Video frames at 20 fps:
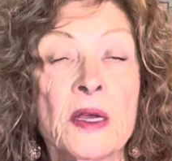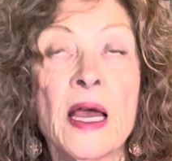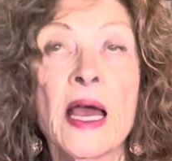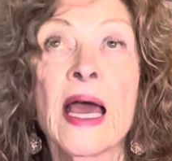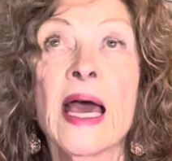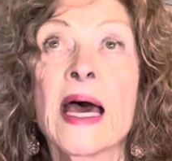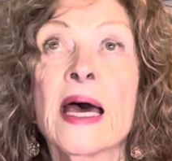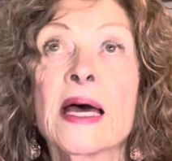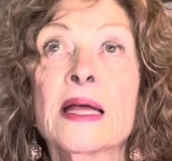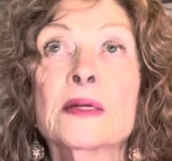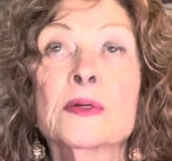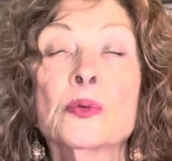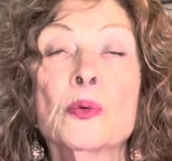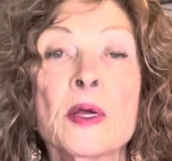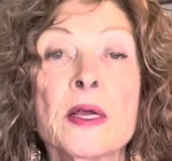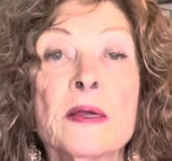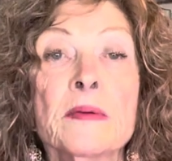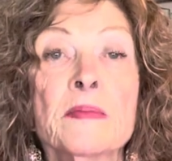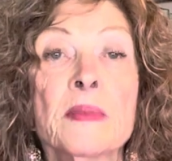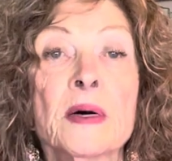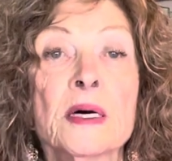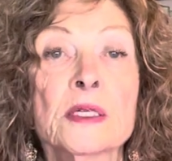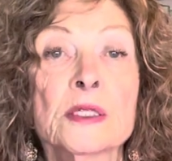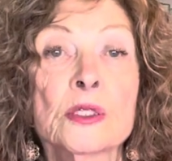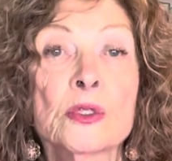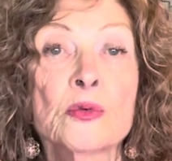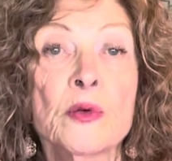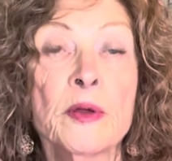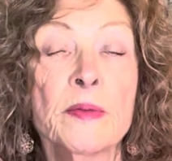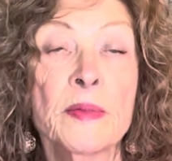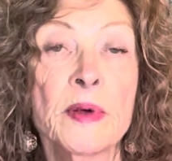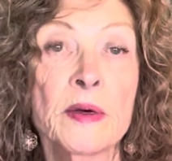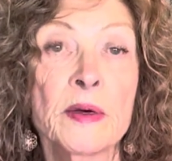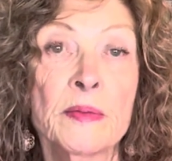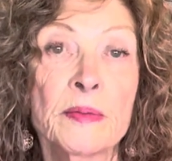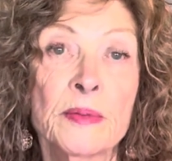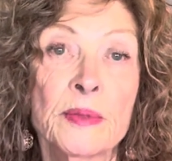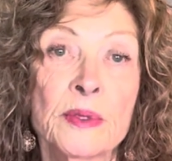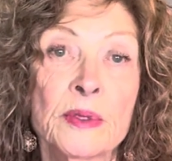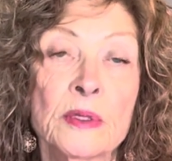And we must
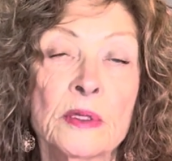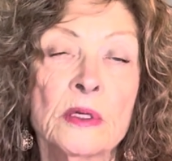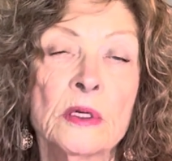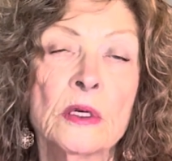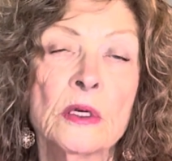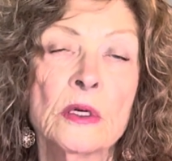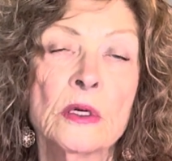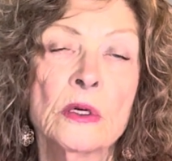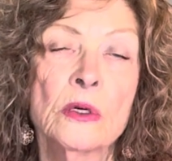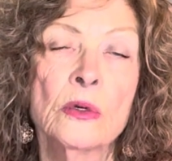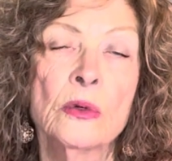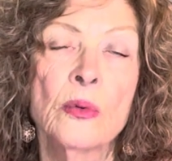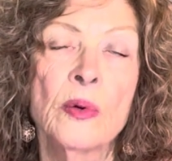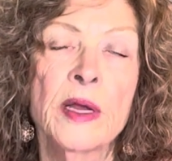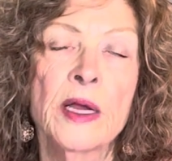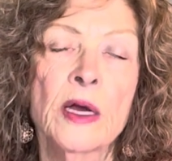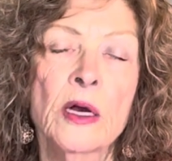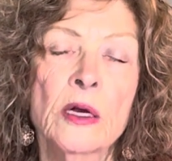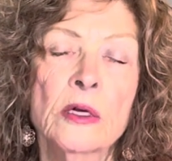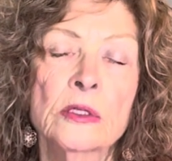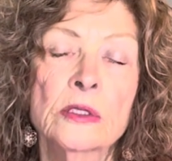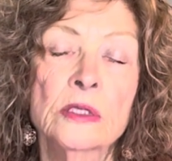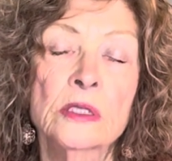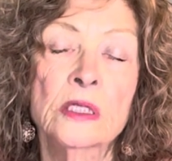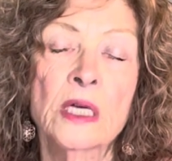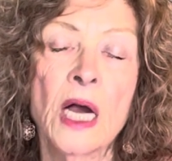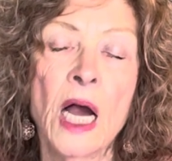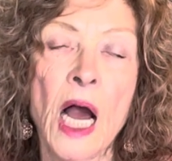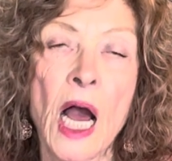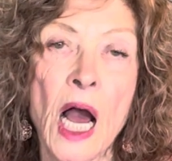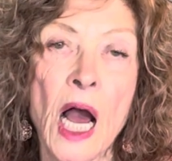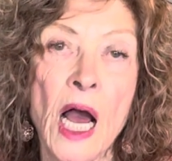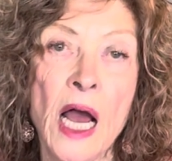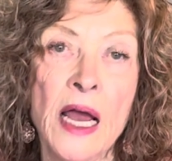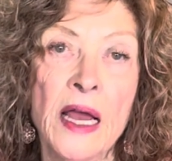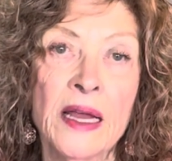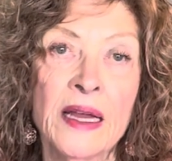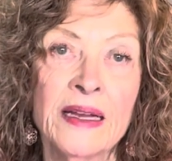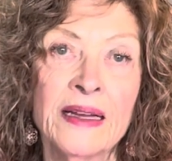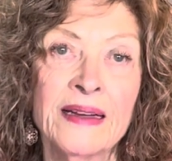remember we are
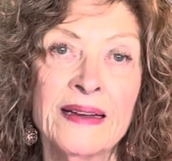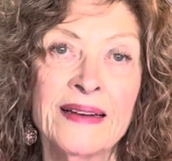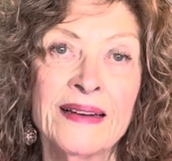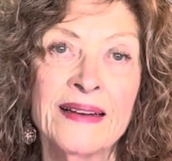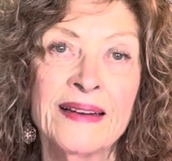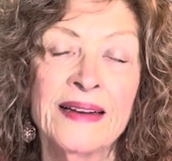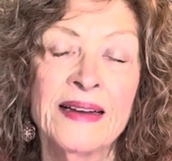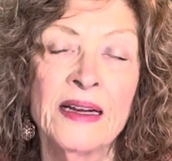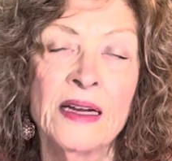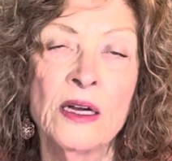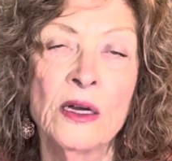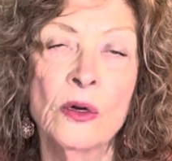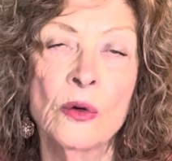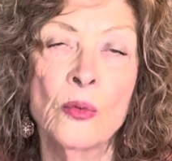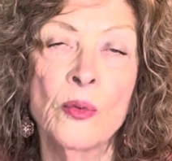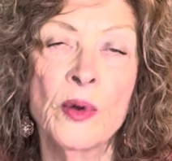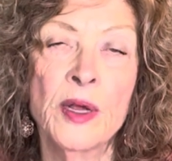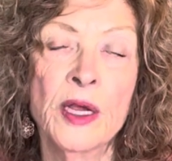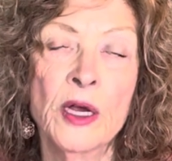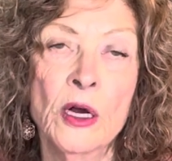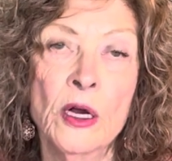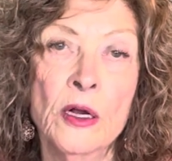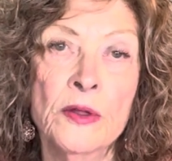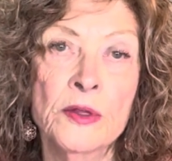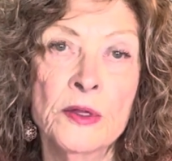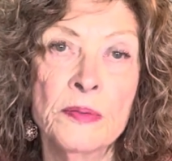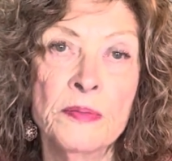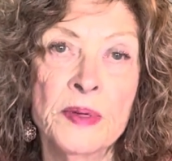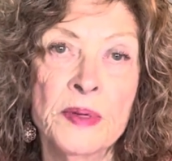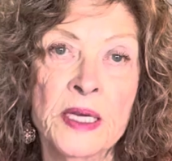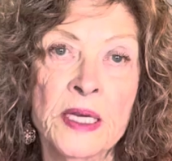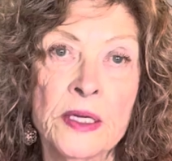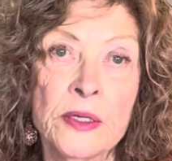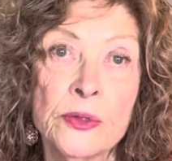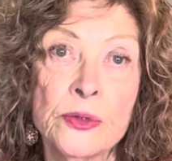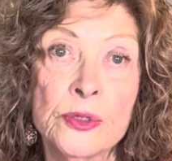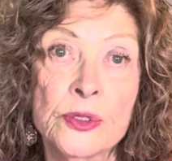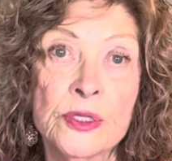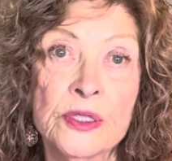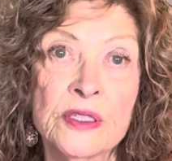sky. We are the
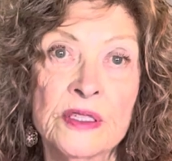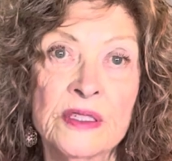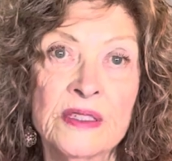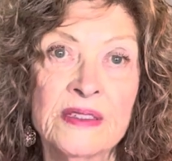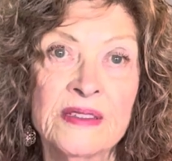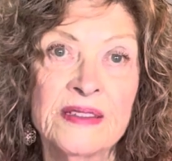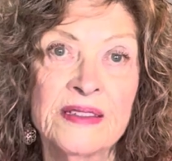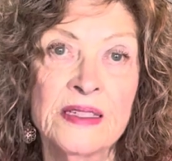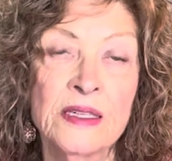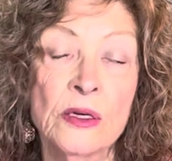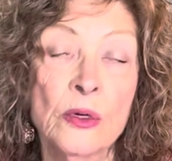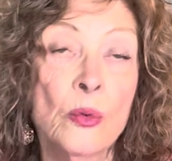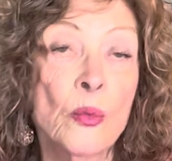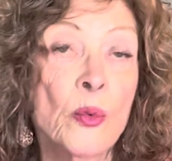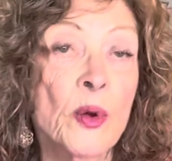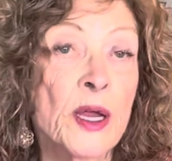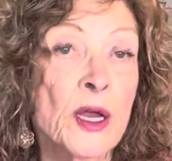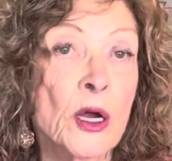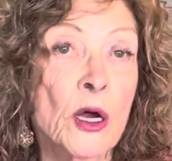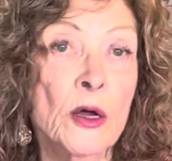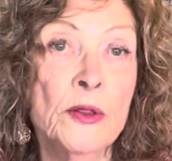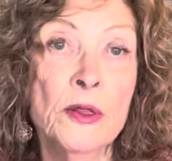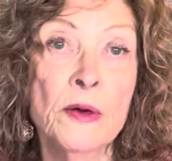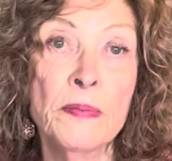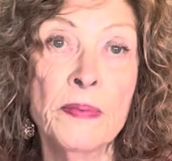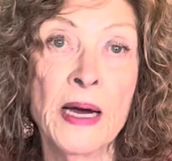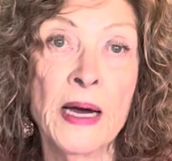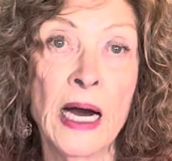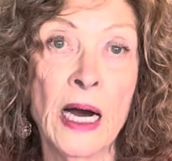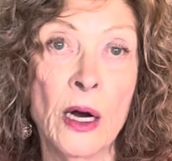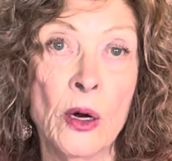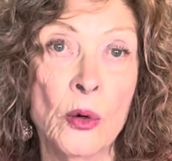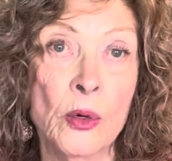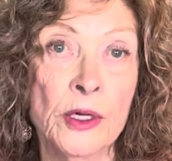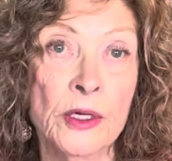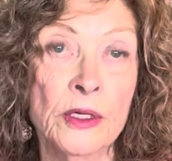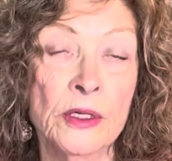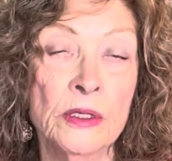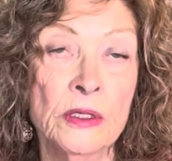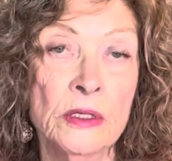peace. We are the power,
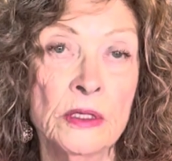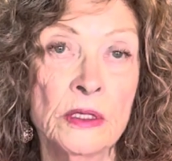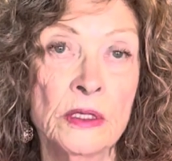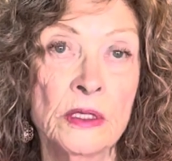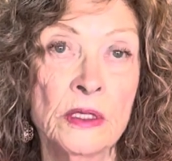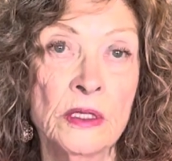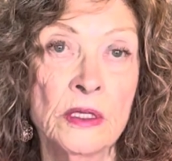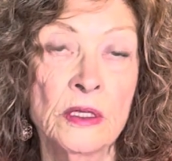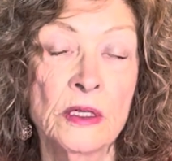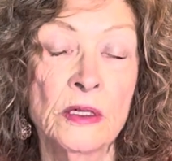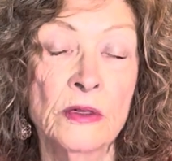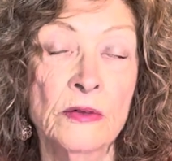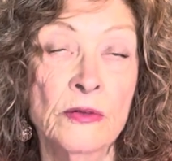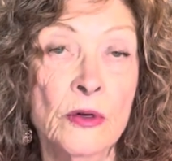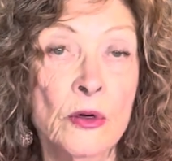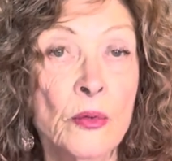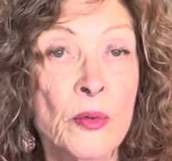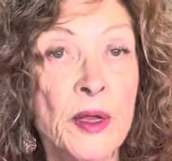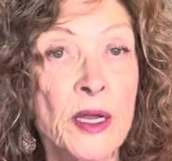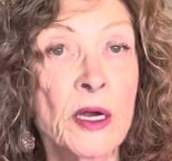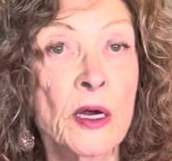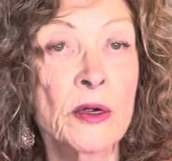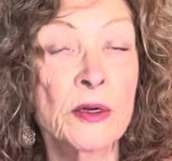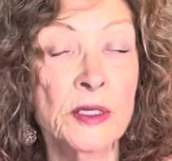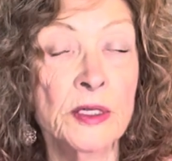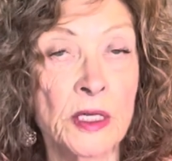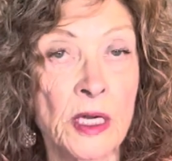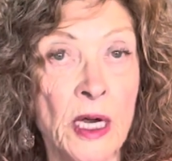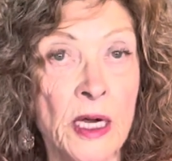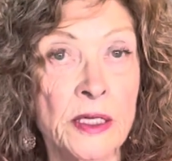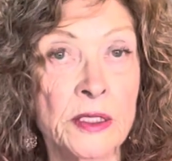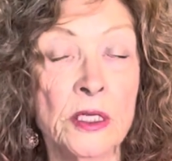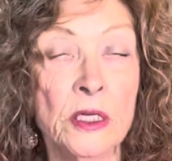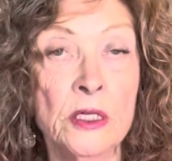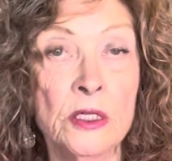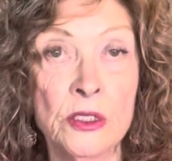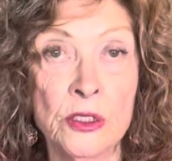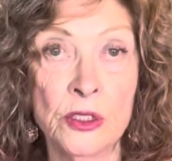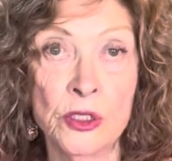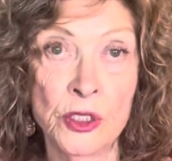for we are not
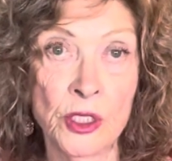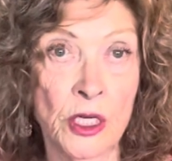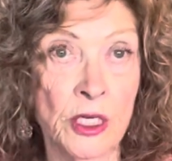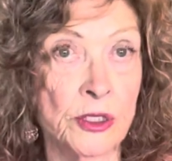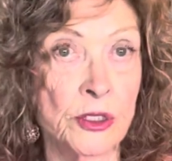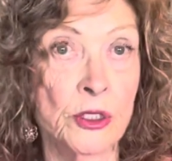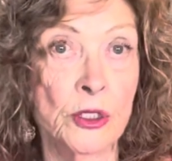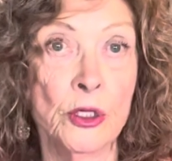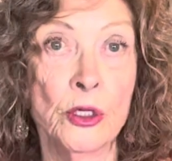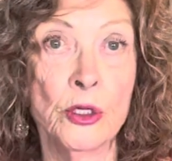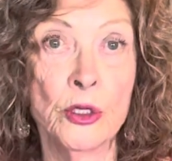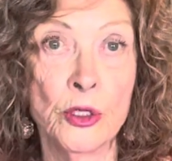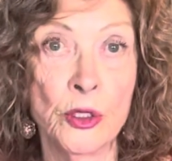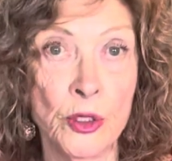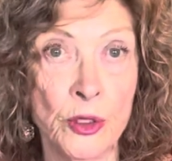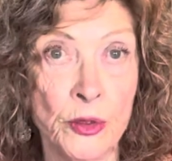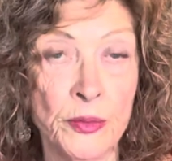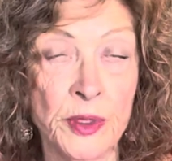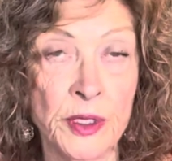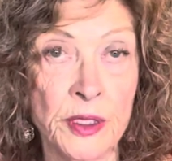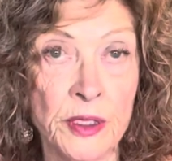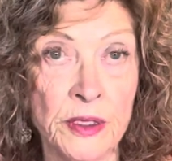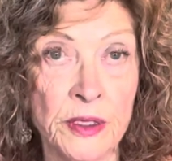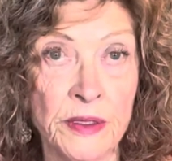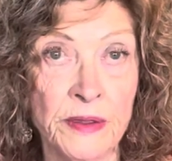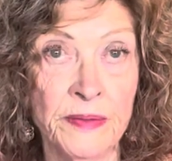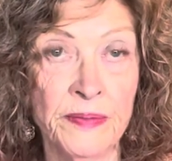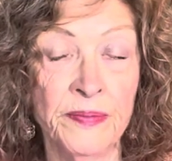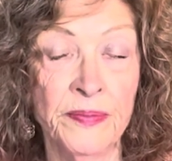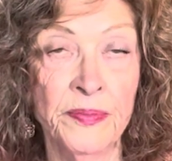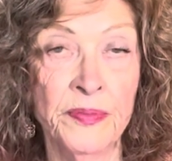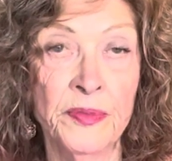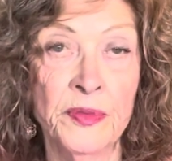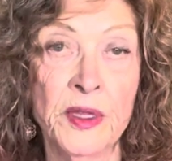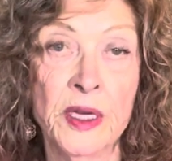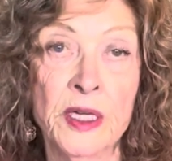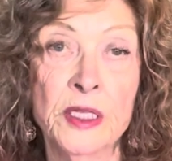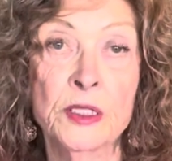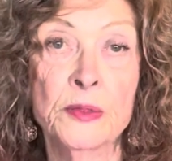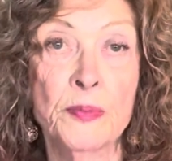just human.
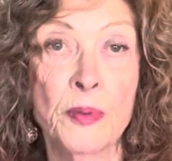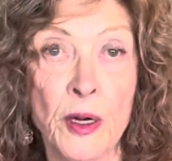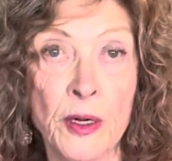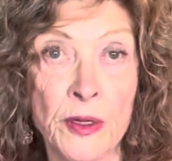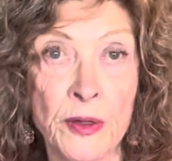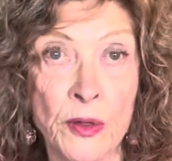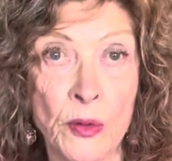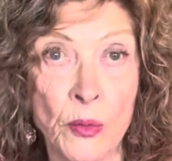That's part of the